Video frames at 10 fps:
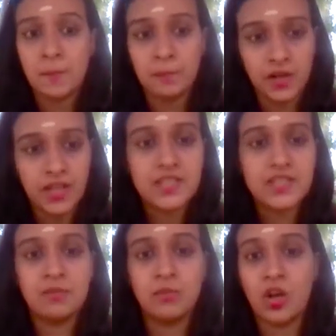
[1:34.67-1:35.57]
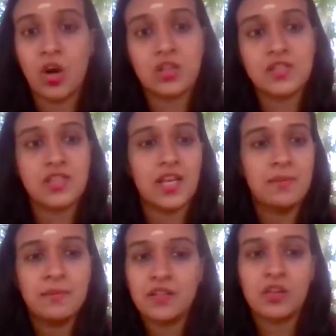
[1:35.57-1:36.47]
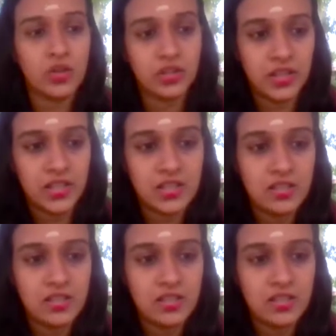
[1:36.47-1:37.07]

bricks, blocks and concrete.